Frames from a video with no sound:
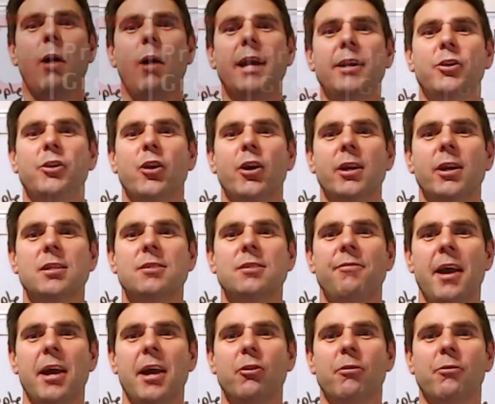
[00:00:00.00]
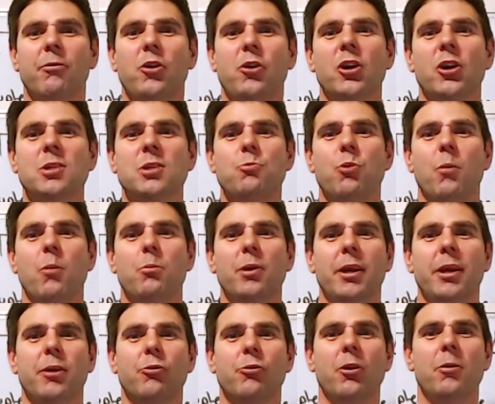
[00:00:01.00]
Wade Curtis, founder of Curtis
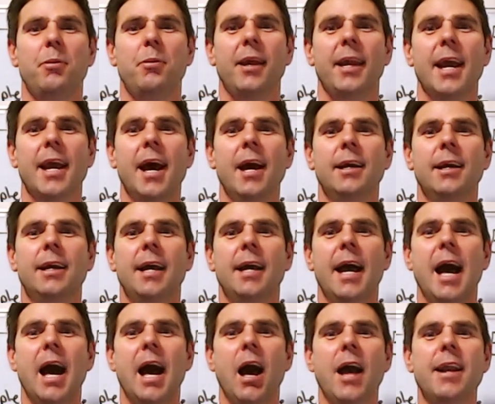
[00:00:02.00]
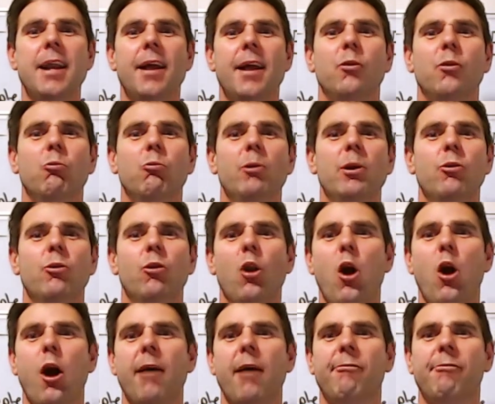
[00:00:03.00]
Property Group here. Another real
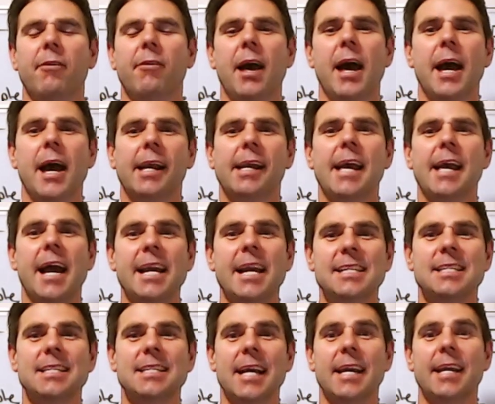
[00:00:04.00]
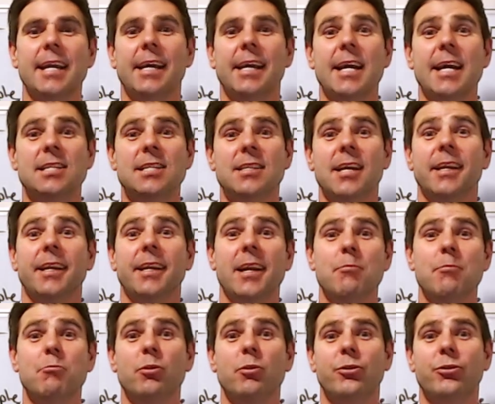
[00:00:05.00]
life case study
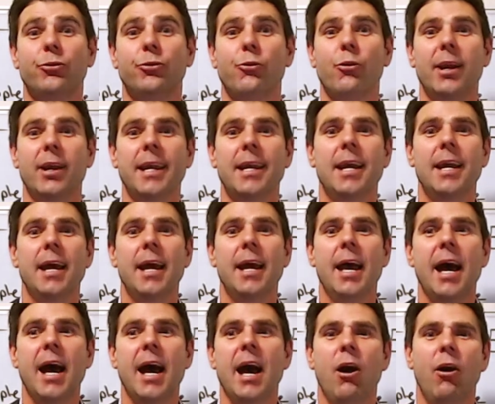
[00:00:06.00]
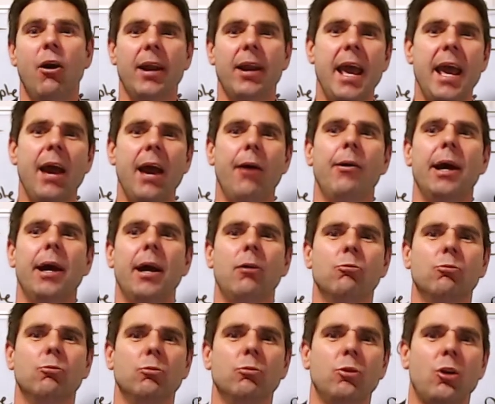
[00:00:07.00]
number 3 on how
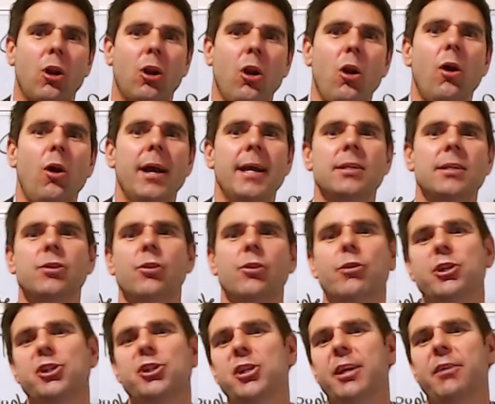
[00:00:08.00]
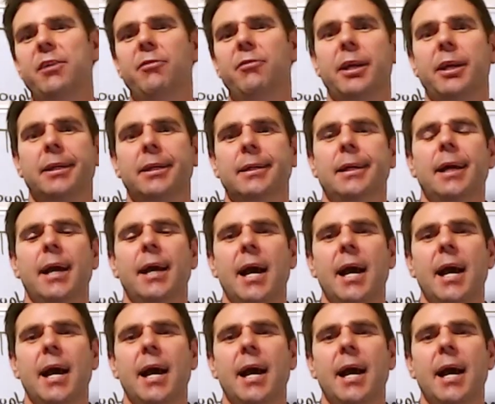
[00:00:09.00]
our clients are achieving